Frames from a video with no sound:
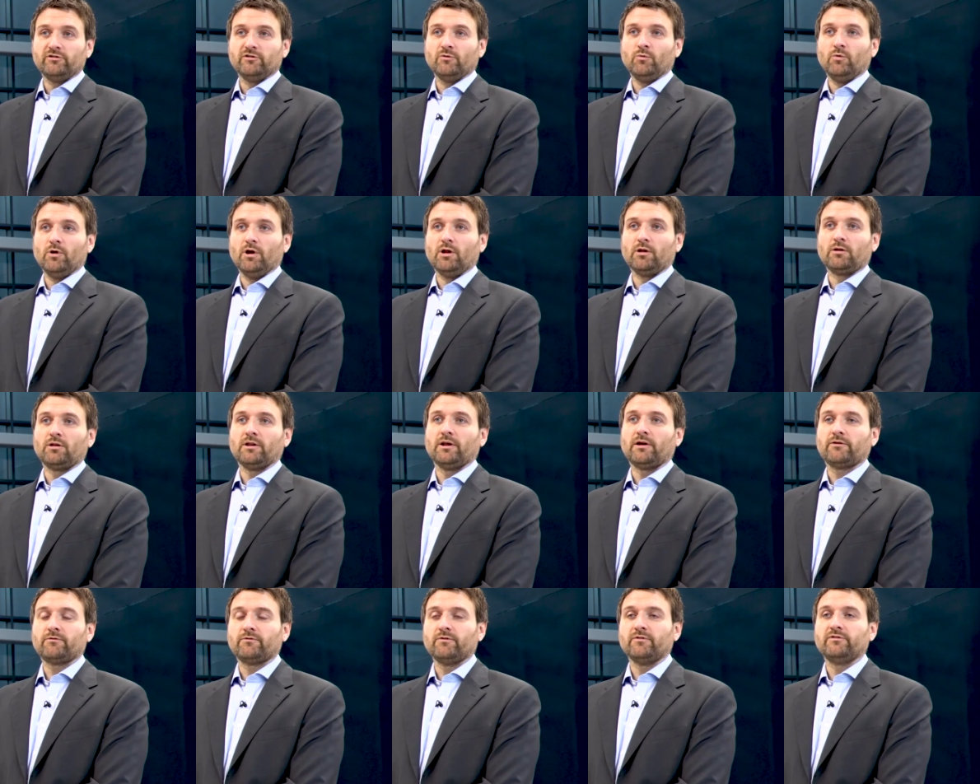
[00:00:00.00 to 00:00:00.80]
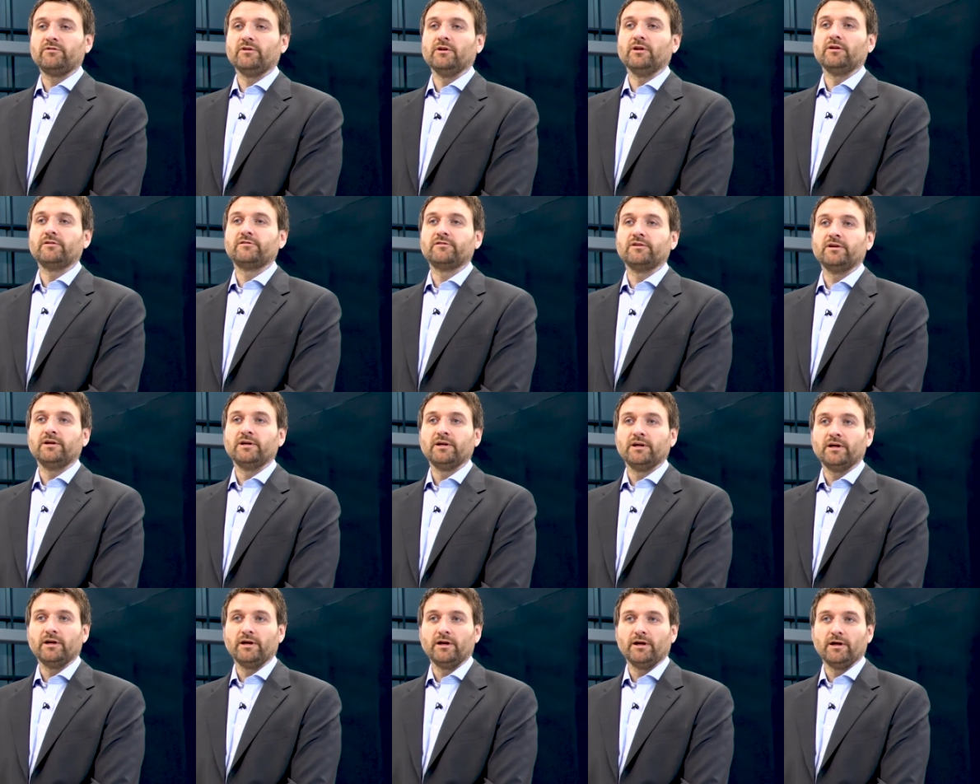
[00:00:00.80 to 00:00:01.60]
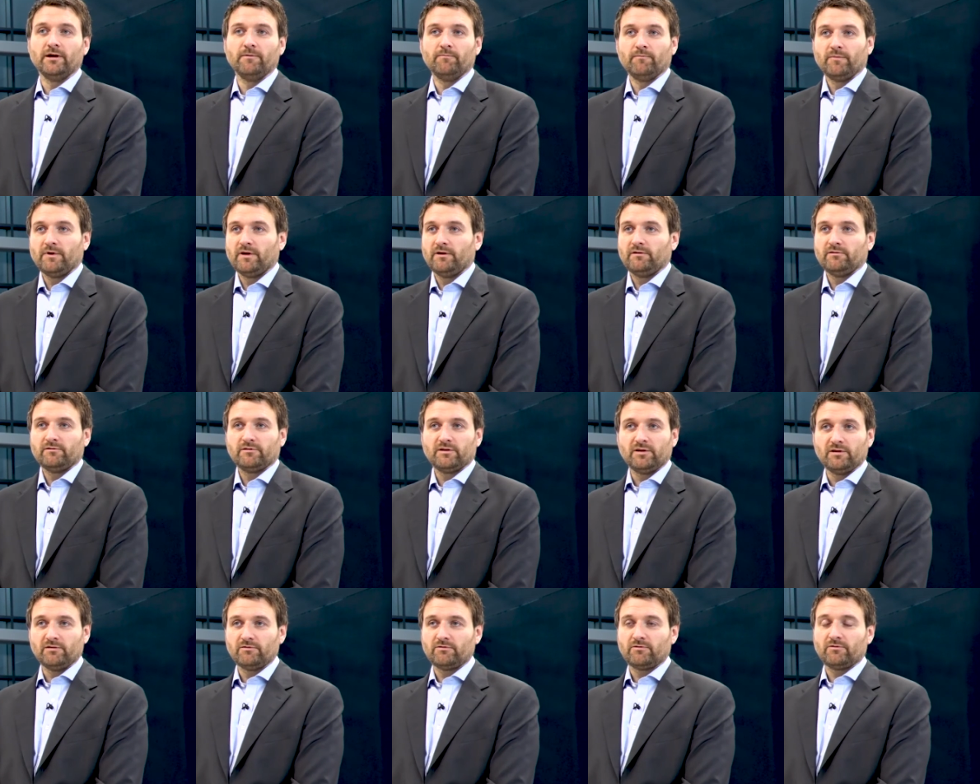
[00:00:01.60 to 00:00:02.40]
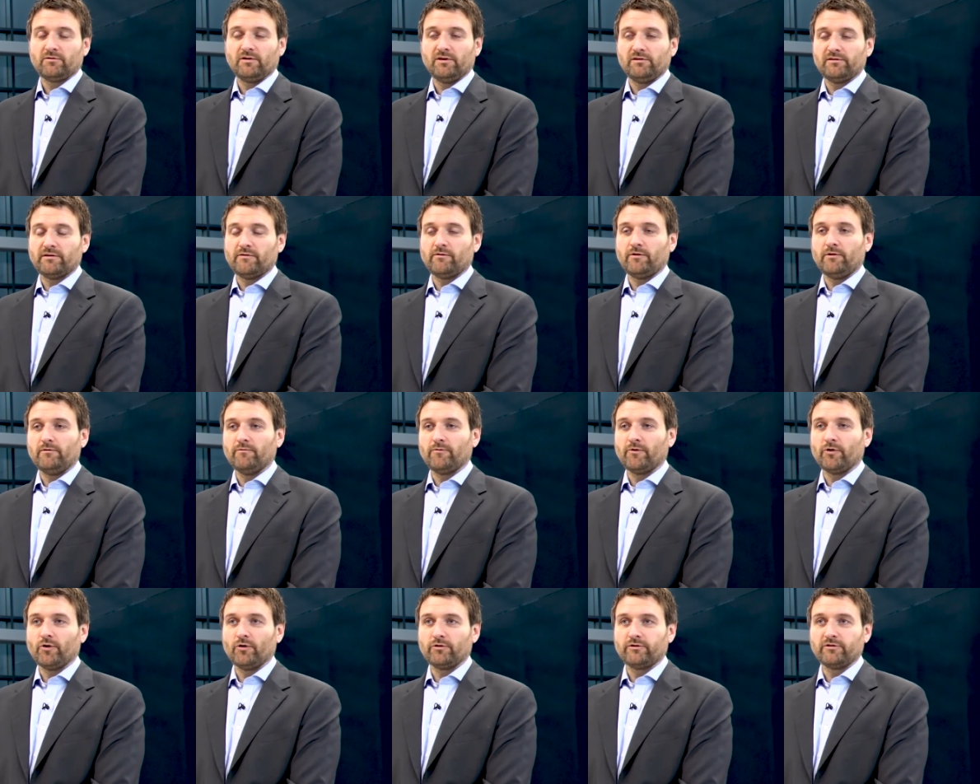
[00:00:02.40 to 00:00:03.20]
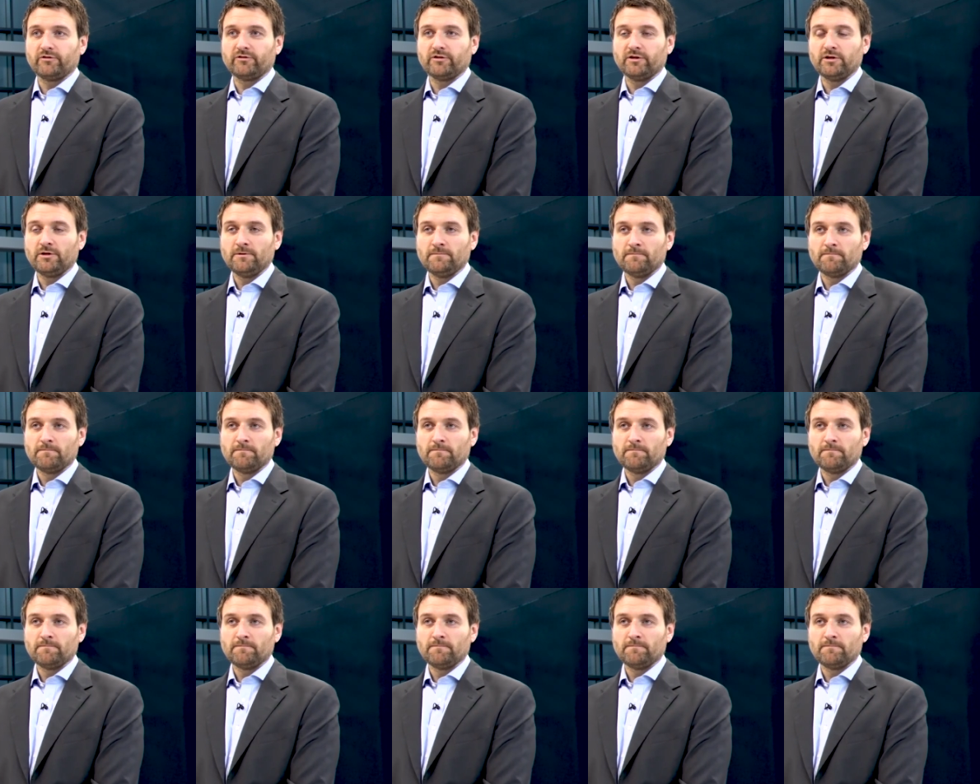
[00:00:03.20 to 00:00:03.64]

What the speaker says: is a world-class facility, is evident for all to see.